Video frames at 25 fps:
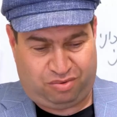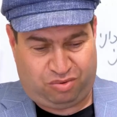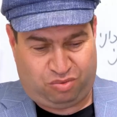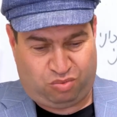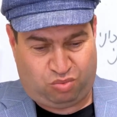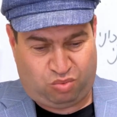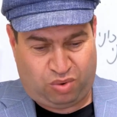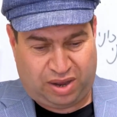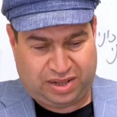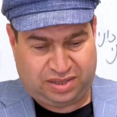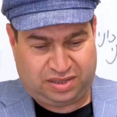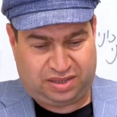
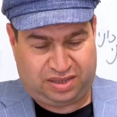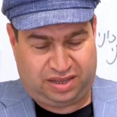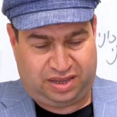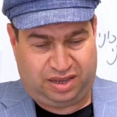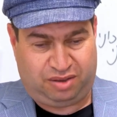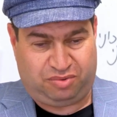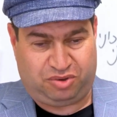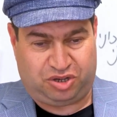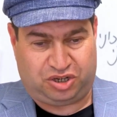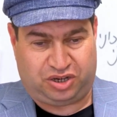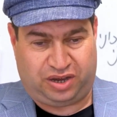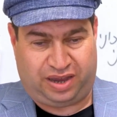one
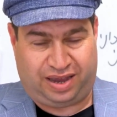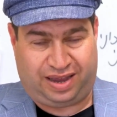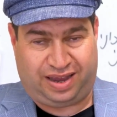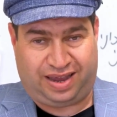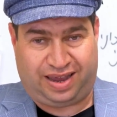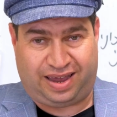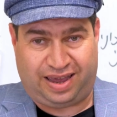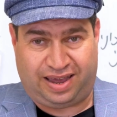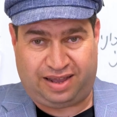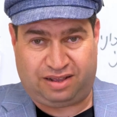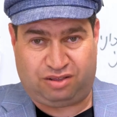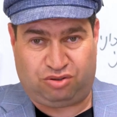thing which I
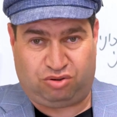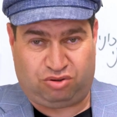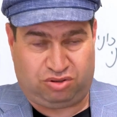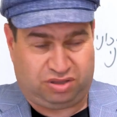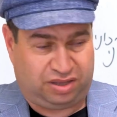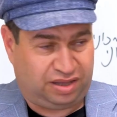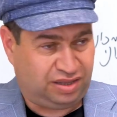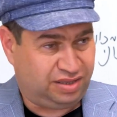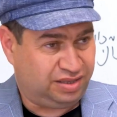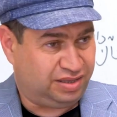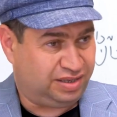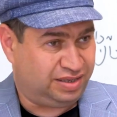cannot
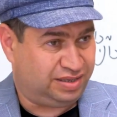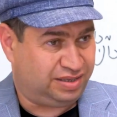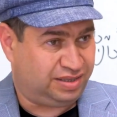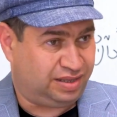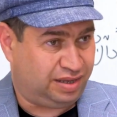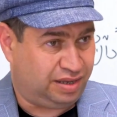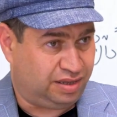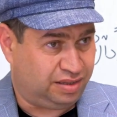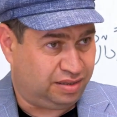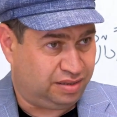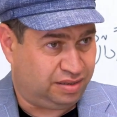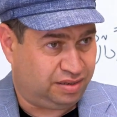
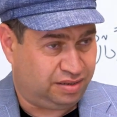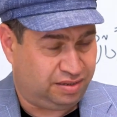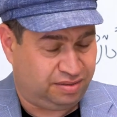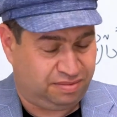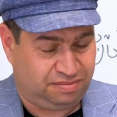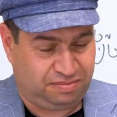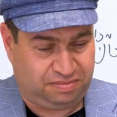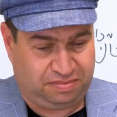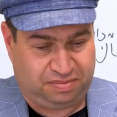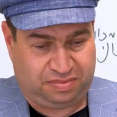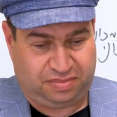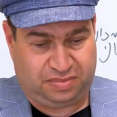understand.
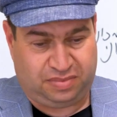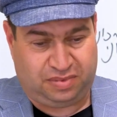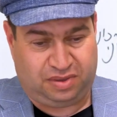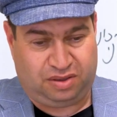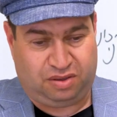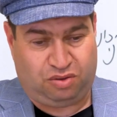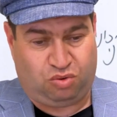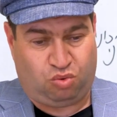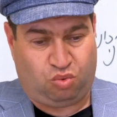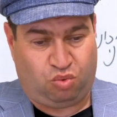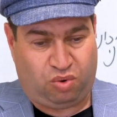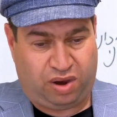
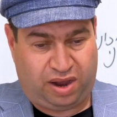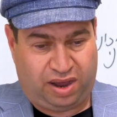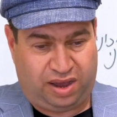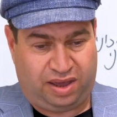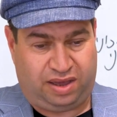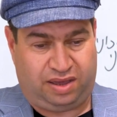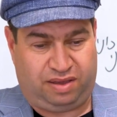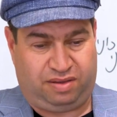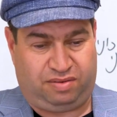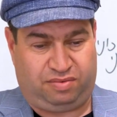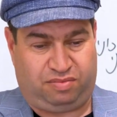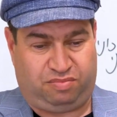
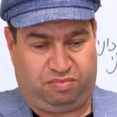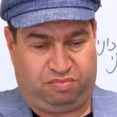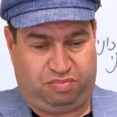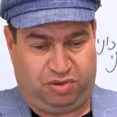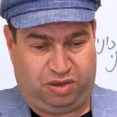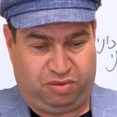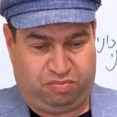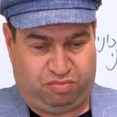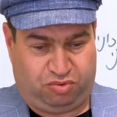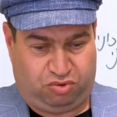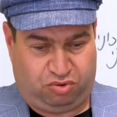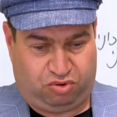Why
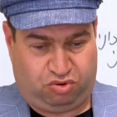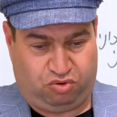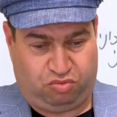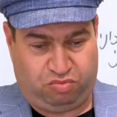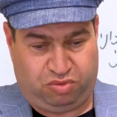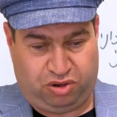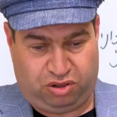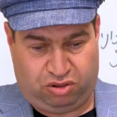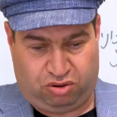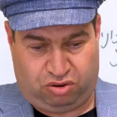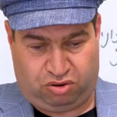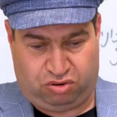people who
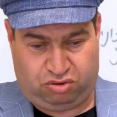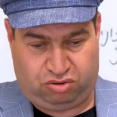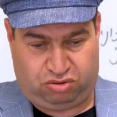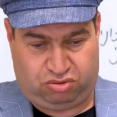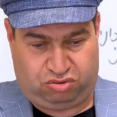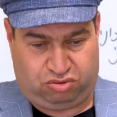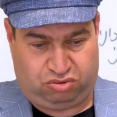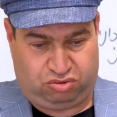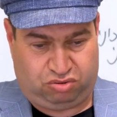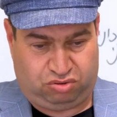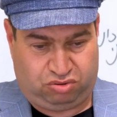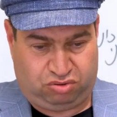belong
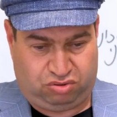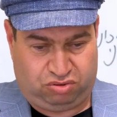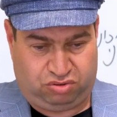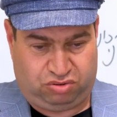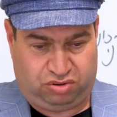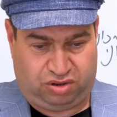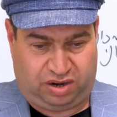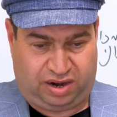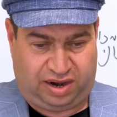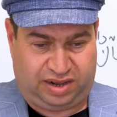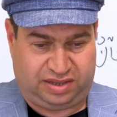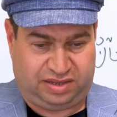to
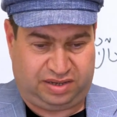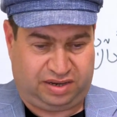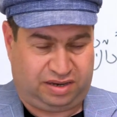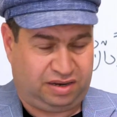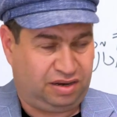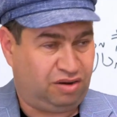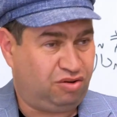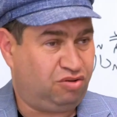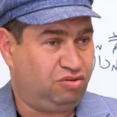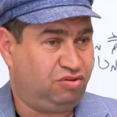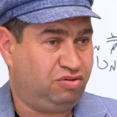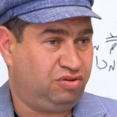
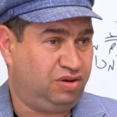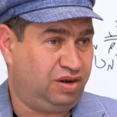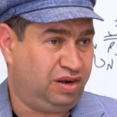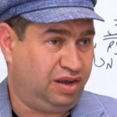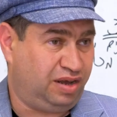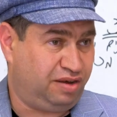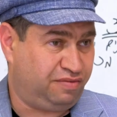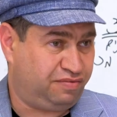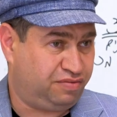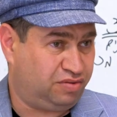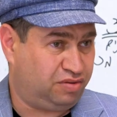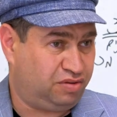radical
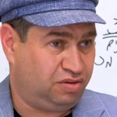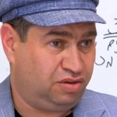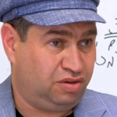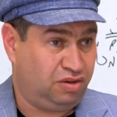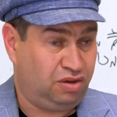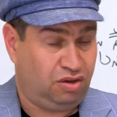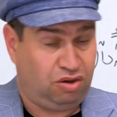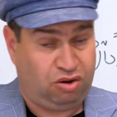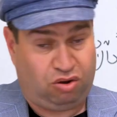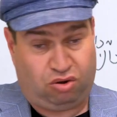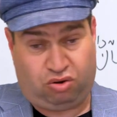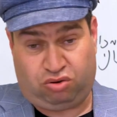left
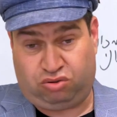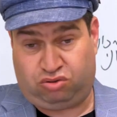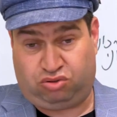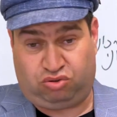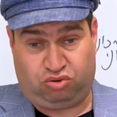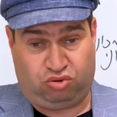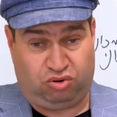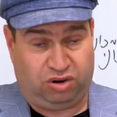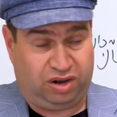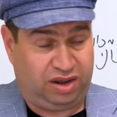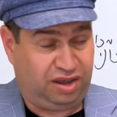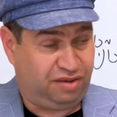or
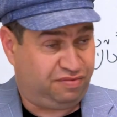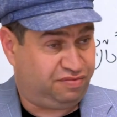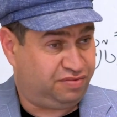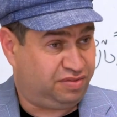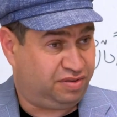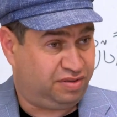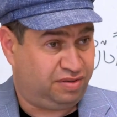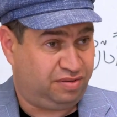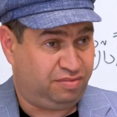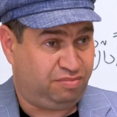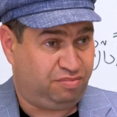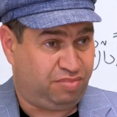to
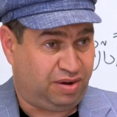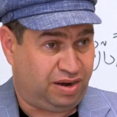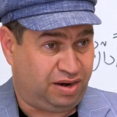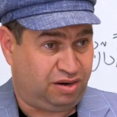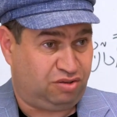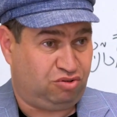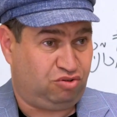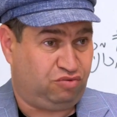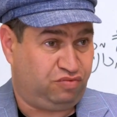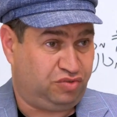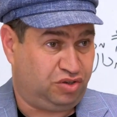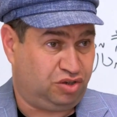left
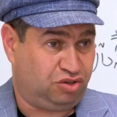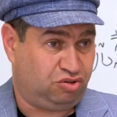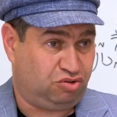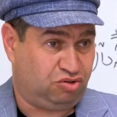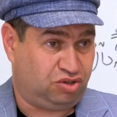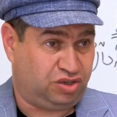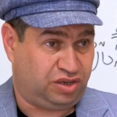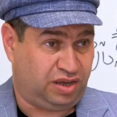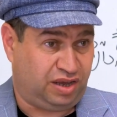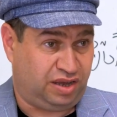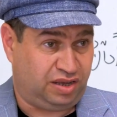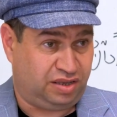part of the
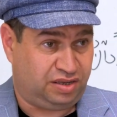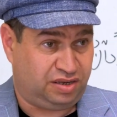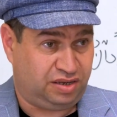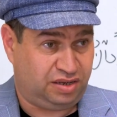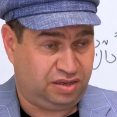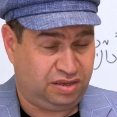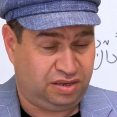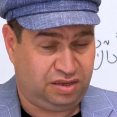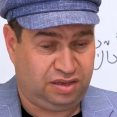society